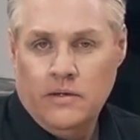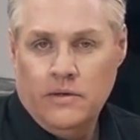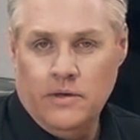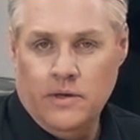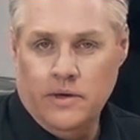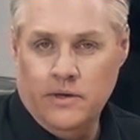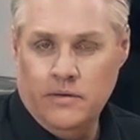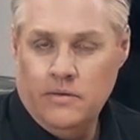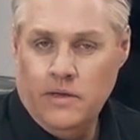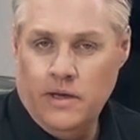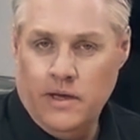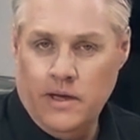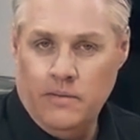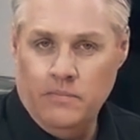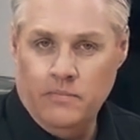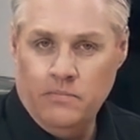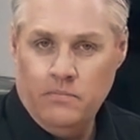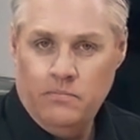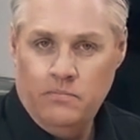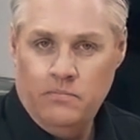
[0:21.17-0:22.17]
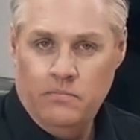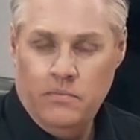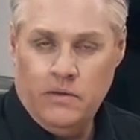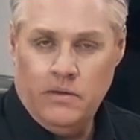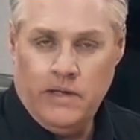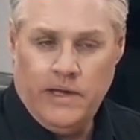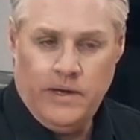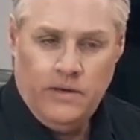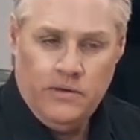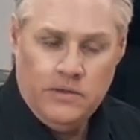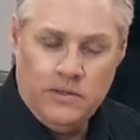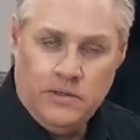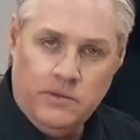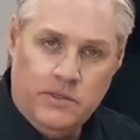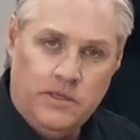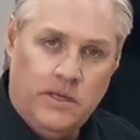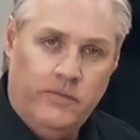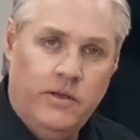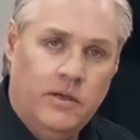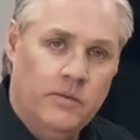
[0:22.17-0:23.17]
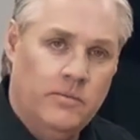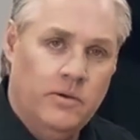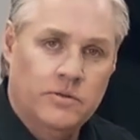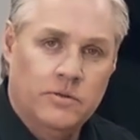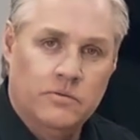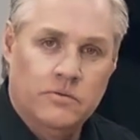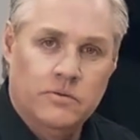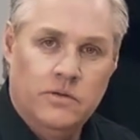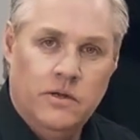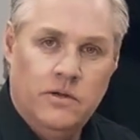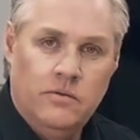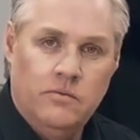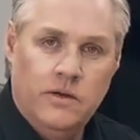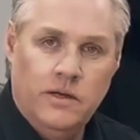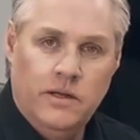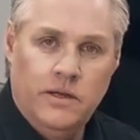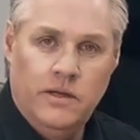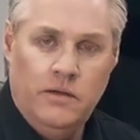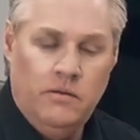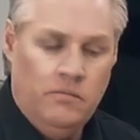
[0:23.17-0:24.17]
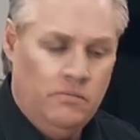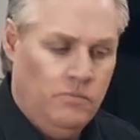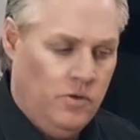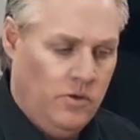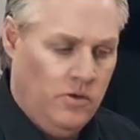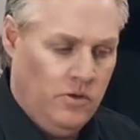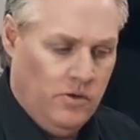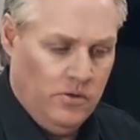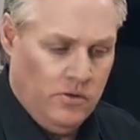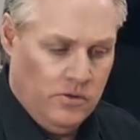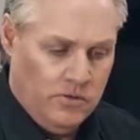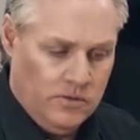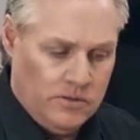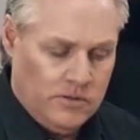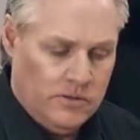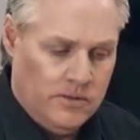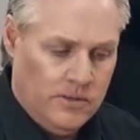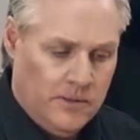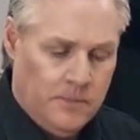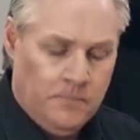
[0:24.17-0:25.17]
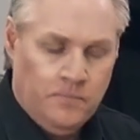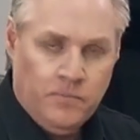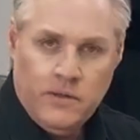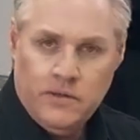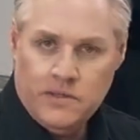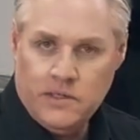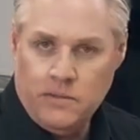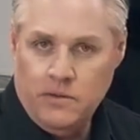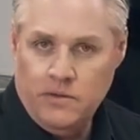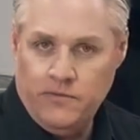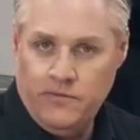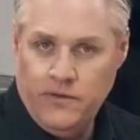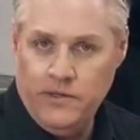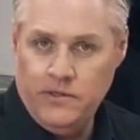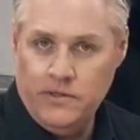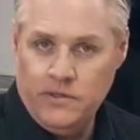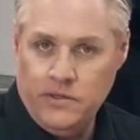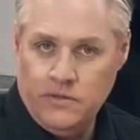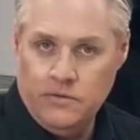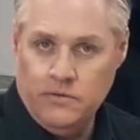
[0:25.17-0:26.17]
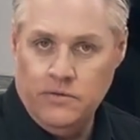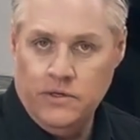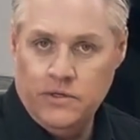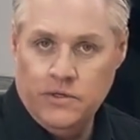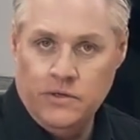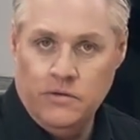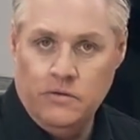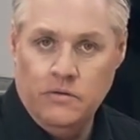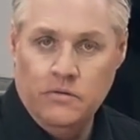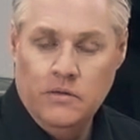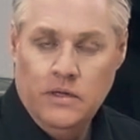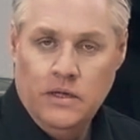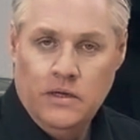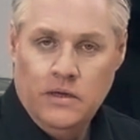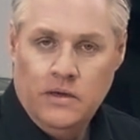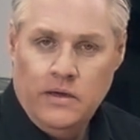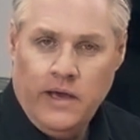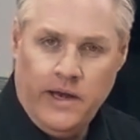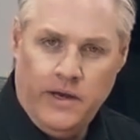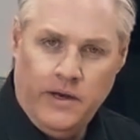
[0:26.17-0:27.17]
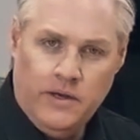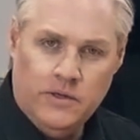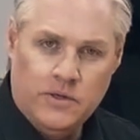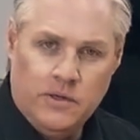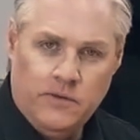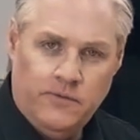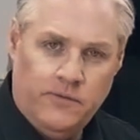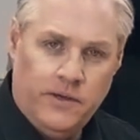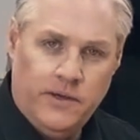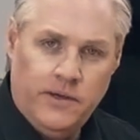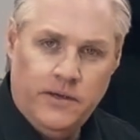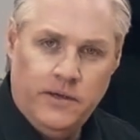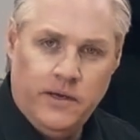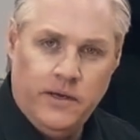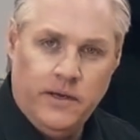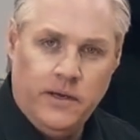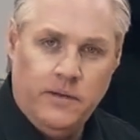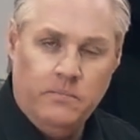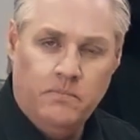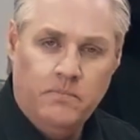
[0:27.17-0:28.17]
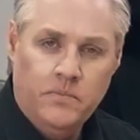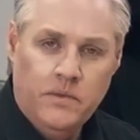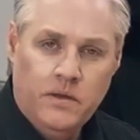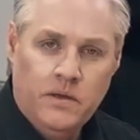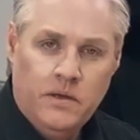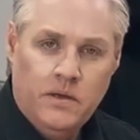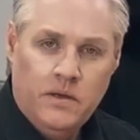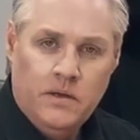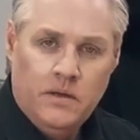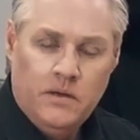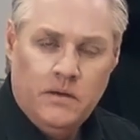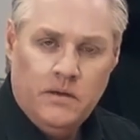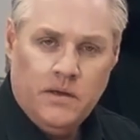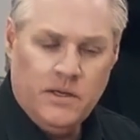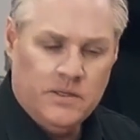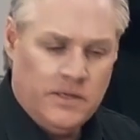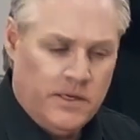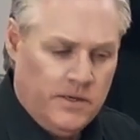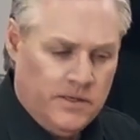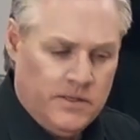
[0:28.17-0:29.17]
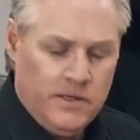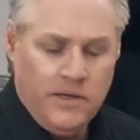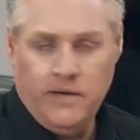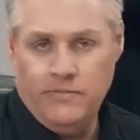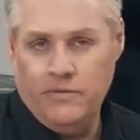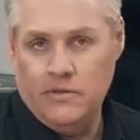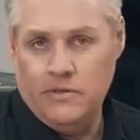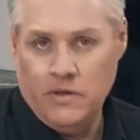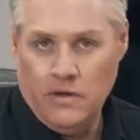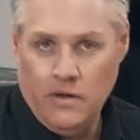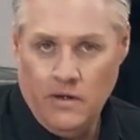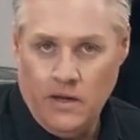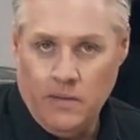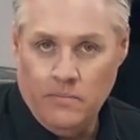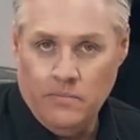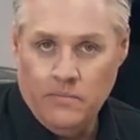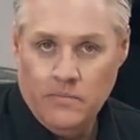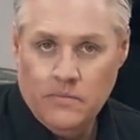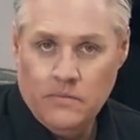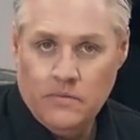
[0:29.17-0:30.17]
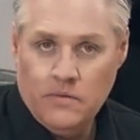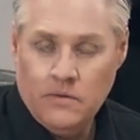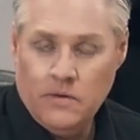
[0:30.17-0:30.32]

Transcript: You know, editors doing TV commercials don't really use some of the features in traditional editing software because they just don't have the time.